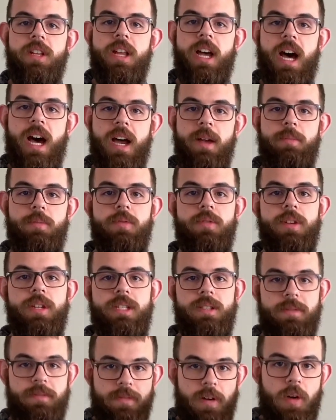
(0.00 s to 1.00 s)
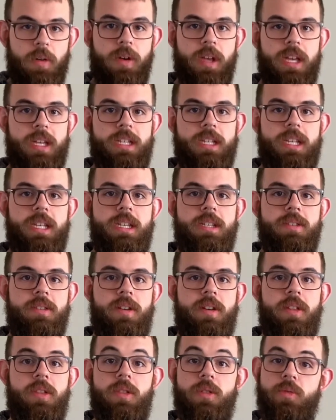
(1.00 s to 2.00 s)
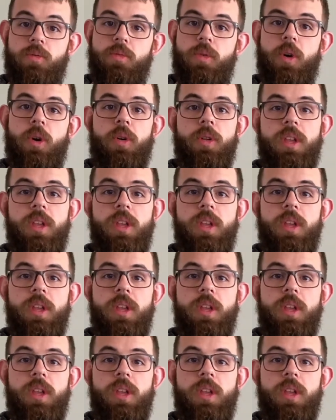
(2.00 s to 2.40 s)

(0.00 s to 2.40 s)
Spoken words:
The high priest's focus is on the role.